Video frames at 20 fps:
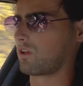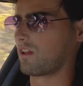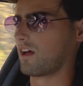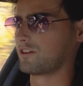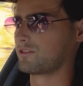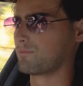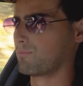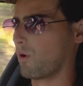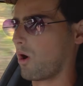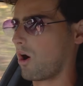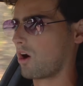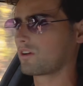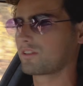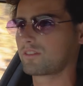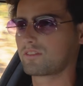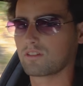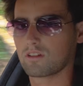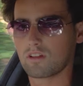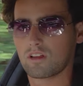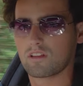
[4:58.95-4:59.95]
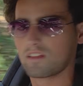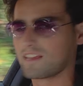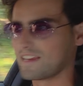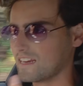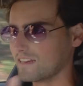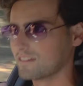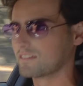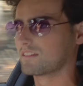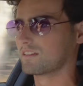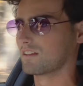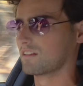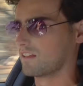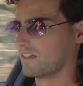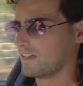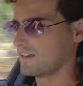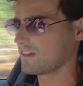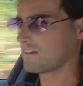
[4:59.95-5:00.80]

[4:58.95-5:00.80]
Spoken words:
clutch box instantly.